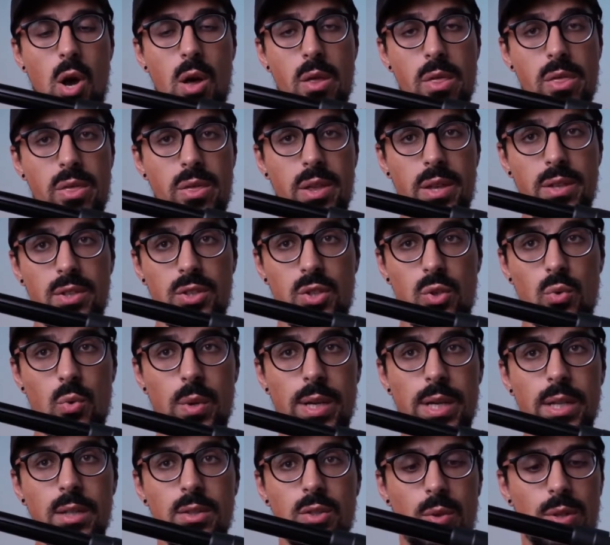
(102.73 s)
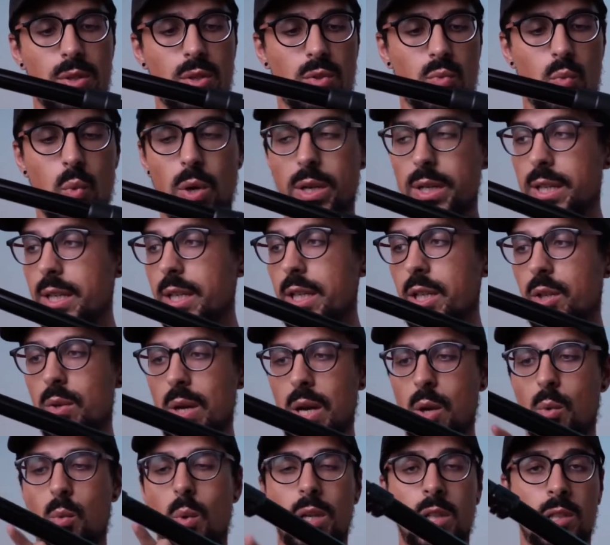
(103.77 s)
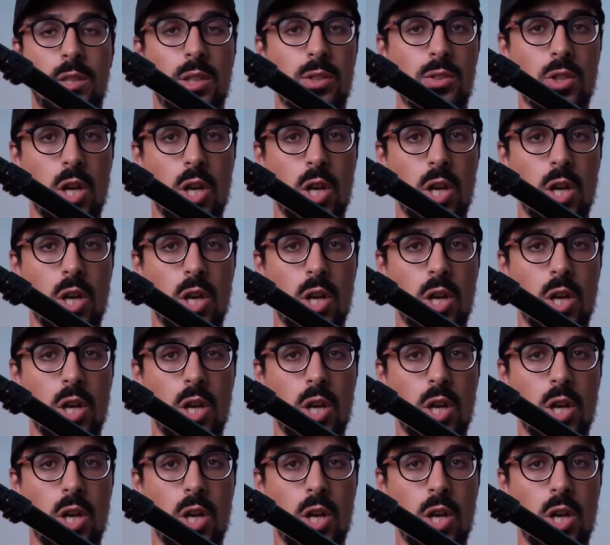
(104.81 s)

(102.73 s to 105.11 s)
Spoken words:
on this ring, so it's one here and one on the